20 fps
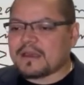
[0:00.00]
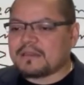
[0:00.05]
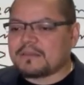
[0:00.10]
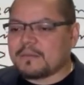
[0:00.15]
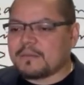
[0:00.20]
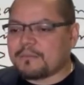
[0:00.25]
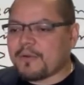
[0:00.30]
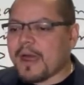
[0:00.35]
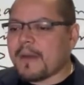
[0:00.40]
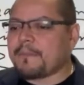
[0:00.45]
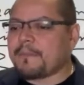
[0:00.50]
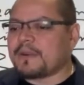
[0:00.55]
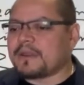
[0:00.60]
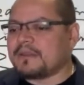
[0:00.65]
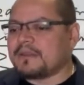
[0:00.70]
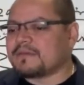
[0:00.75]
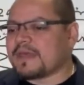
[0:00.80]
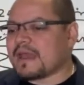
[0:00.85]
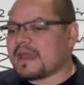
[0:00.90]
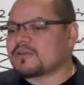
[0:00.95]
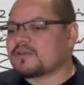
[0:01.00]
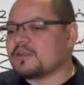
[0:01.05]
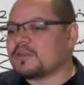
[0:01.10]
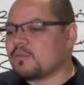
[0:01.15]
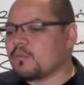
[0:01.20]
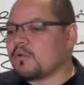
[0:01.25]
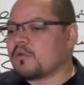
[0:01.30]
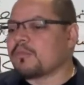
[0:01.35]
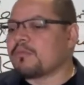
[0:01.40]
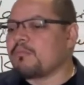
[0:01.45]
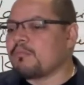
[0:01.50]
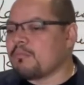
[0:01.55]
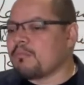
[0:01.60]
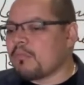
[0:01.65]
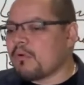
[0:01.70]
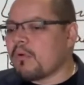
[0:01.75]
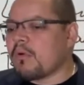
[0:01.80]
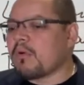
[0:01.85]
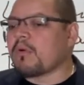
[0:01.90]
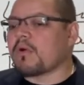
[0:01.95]
property is actually worth
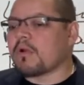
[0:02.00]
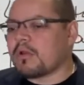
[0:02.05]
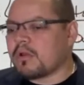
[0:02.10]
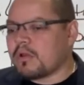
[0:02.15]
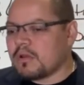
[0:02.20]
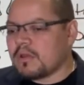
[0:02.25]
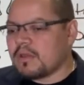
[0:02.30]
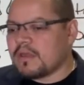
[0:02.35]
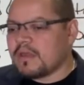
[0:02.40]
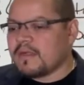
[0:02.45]
more